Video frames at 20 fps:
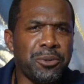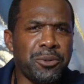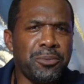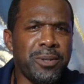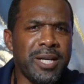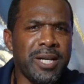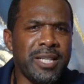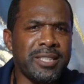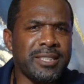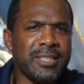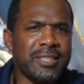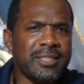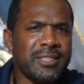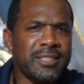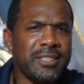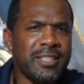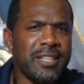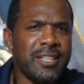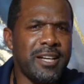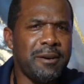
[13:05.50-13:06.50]
it once,
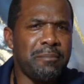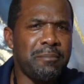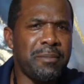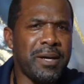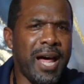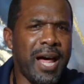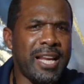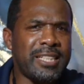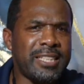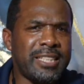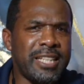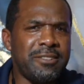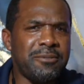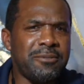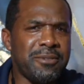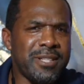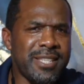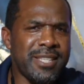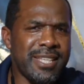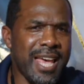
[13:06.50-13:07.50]
but I didn't
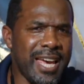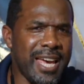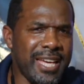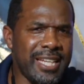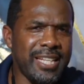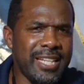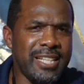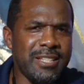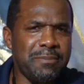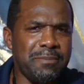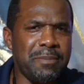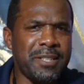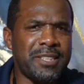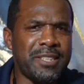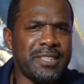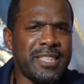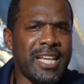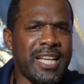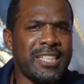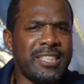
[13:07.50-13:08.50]
retain it as much
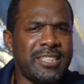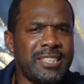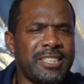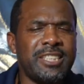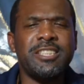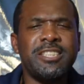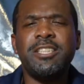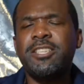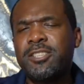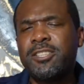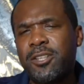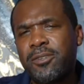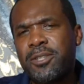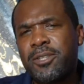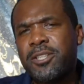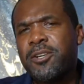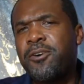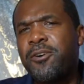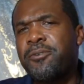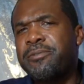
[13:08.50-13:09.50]
as I should. So he
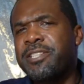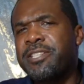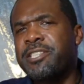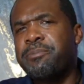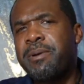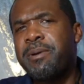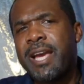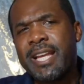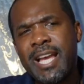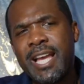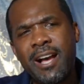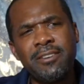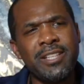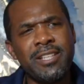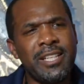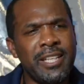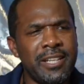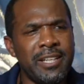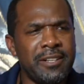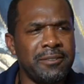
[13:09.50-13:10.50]
gonna reach back out to
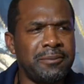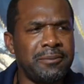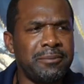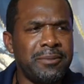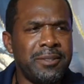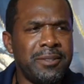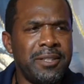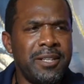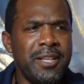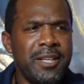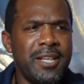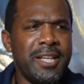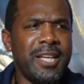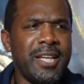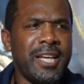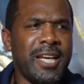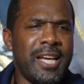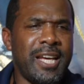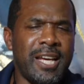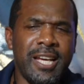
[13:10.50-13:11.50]
him,
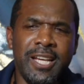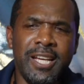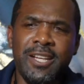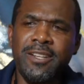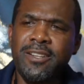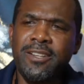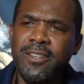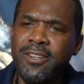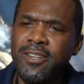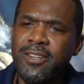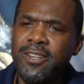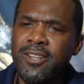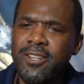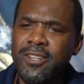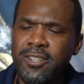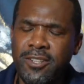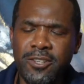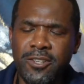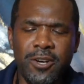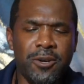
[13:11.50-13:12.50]
and
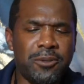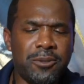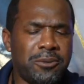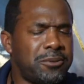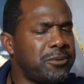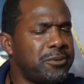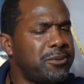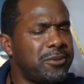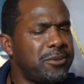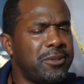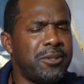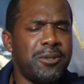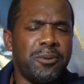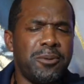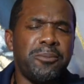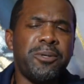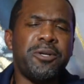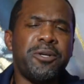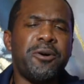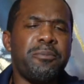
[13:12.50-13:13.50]

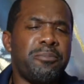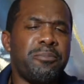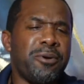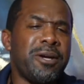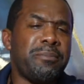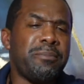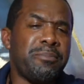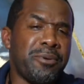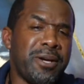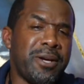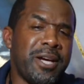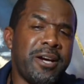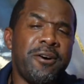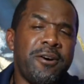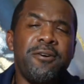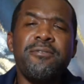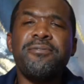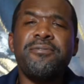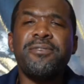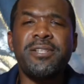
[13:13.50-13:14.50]
we're gonna break bread,
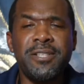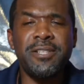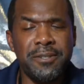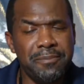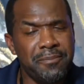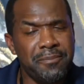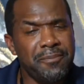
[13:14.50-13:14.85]
hopefully.